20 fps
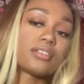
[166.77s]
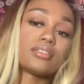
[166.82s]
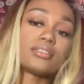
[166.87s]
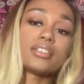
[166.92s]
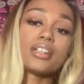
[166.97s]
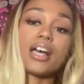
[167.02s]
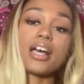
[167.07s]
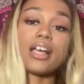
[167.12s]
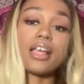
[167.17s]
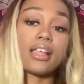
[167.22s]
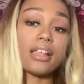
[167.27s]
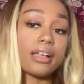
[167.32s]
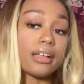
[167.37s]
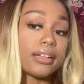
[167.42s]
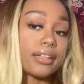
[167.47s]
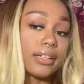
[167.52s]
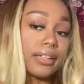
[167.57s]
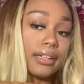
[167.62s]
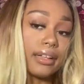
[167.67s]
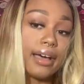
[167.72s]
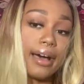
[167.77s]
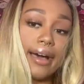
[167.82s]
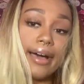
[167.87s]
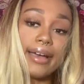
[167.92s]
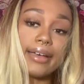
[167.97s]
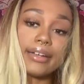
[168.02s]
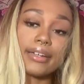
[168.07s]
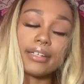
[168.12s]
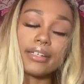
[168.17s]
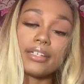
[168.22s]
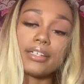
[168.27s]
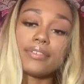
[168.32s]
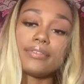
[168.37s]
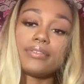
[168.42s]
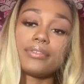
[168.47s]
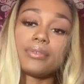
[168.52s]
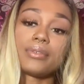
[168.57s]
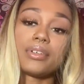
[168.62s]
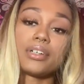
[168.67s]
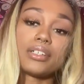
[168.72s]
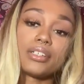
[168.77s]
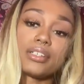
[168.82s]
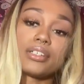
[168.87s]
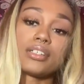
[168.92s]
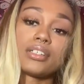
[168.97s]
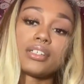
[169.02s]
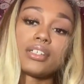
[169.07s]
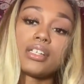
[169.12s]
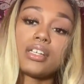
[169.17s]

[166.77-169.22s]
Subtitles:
not a lot of, well,